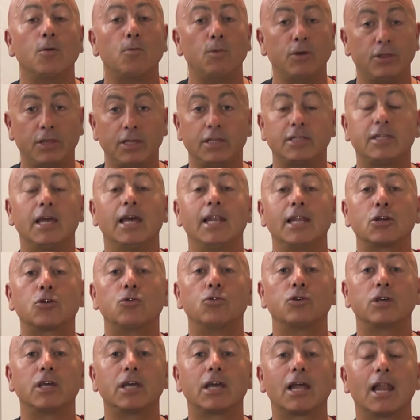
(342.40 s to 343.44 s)
with the
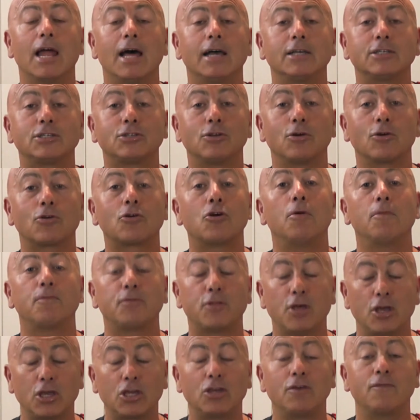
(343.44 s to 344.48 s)
ItalianCookingClass.com.
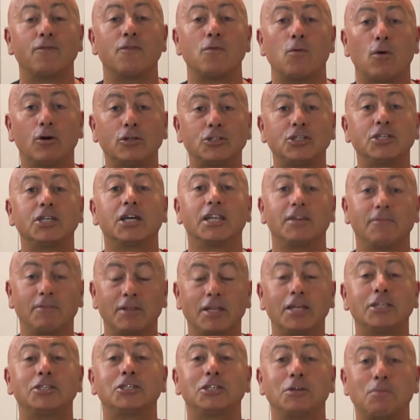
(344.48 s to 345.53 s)
Thank you for watching.
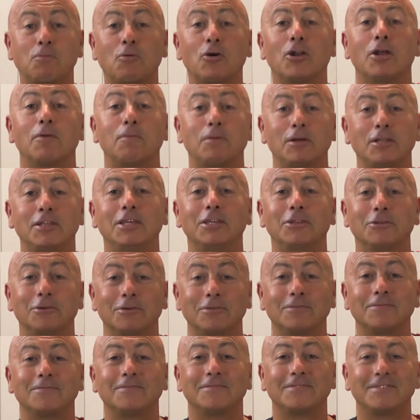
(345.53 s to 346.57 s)
Arrivederci, buon appetito.